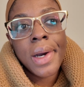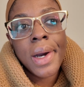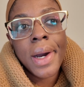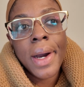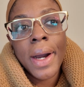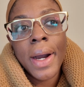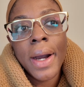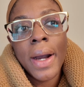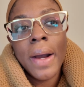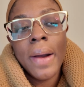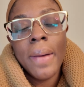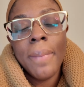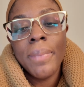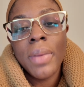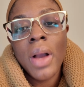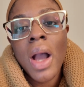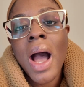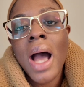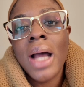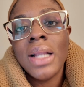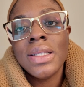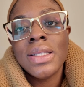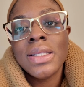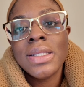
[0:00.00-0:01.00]

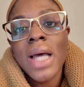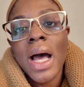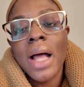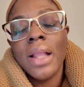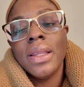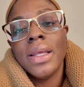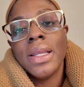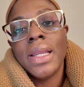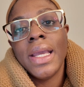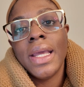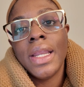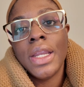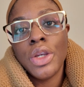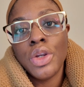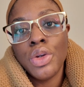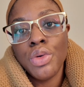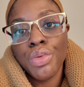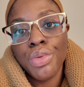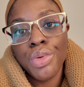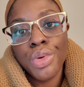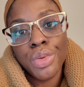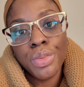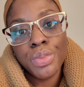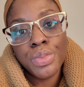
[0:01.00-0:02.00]
consolidated
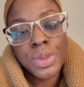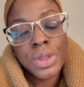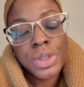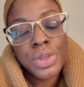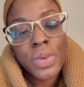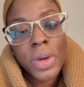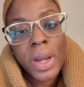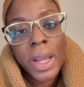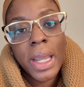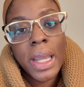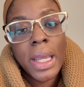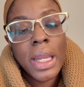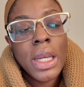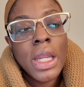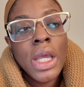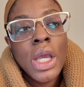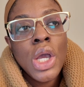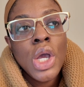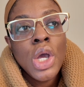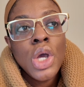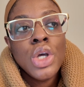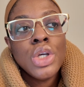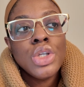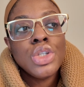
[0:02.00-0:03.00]
groups, right?
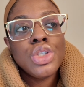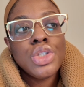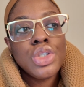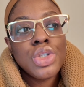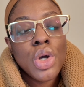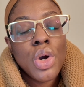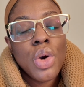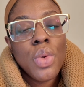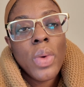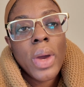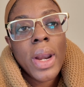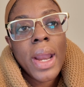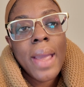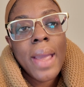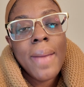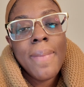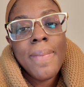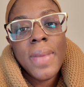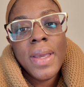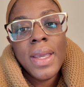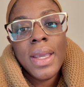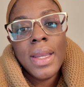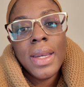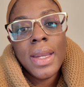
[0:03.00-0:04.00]
So what I
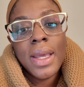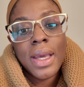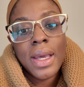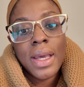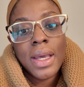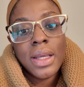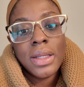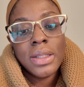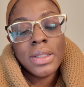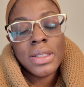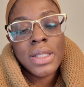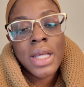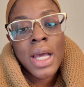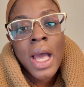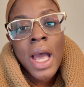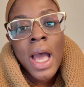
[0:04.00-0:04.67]
mean is,